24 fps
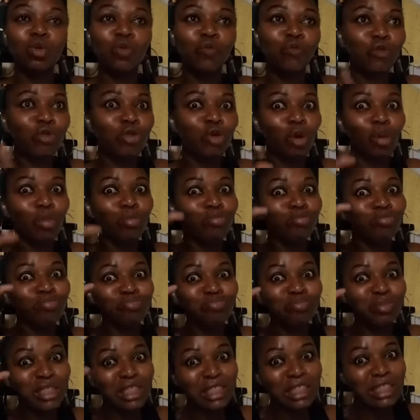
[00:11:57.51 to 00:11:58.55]
for your
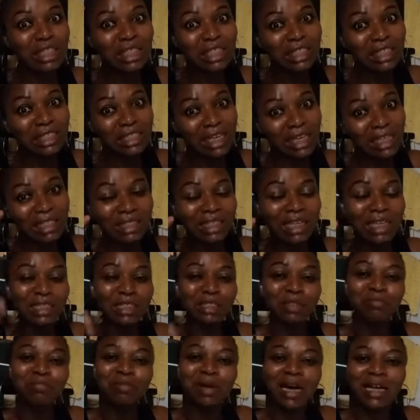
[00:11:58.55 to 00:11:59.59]
big taste and
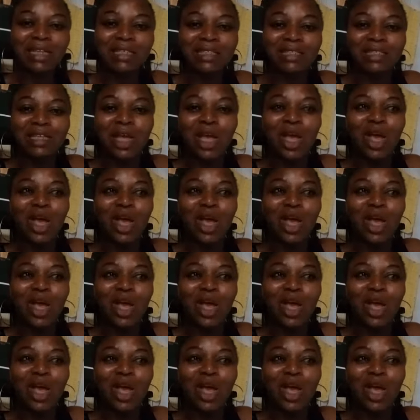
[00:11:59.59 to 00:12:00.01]
demands.